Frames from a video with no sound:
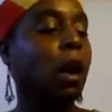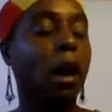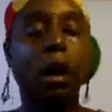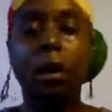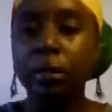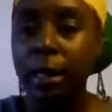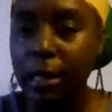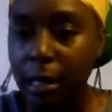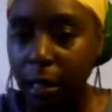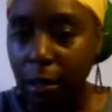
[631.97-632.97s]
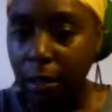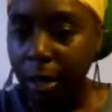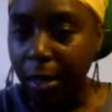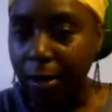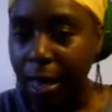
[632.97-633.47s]
Let's see.
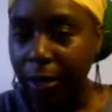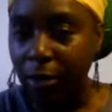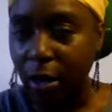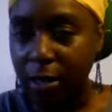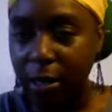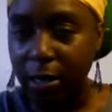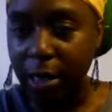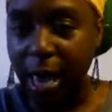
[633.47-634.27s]
Dr. Afshar says,